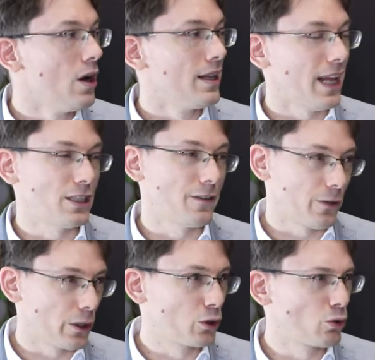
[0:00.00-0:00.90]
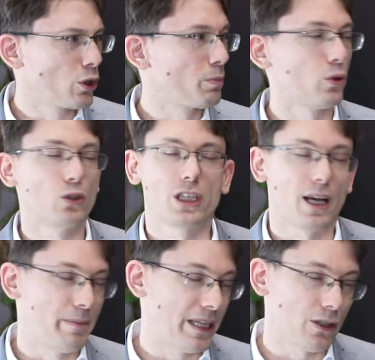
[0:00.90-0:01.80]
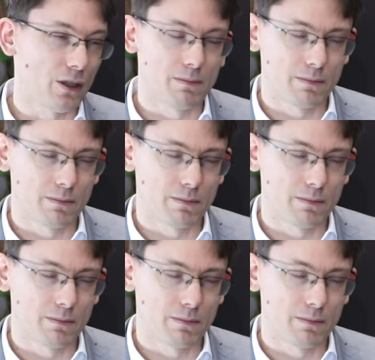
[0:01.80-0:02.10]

That's a very crude approach. There are better,